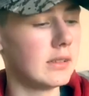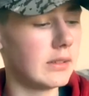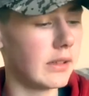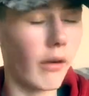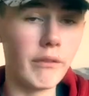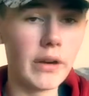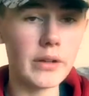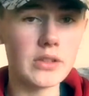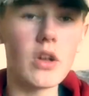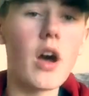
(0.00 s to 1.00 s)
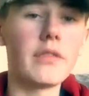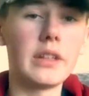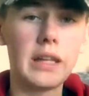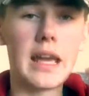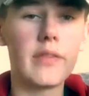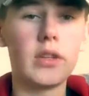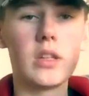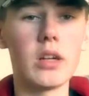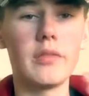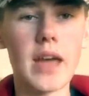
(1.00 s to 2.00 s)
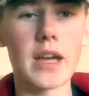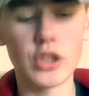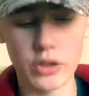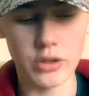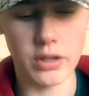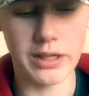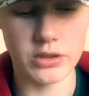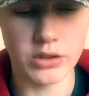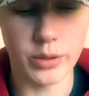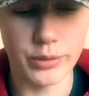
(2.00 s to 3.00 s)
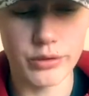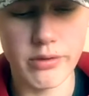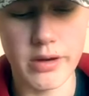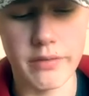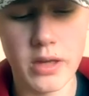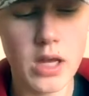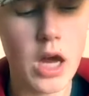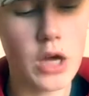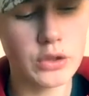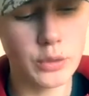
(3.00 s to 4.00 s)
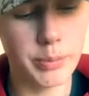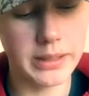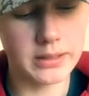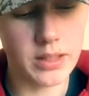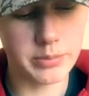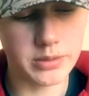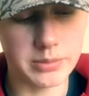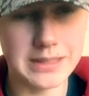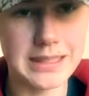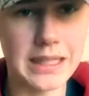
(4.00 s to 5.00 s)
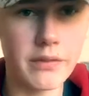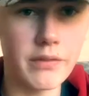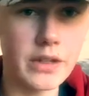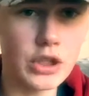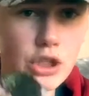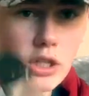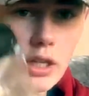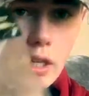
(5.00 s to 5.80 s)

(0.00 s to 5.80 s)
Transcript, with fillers: They are very soft and they have a lot of action on a slow retrieve. Also picked up some sick fish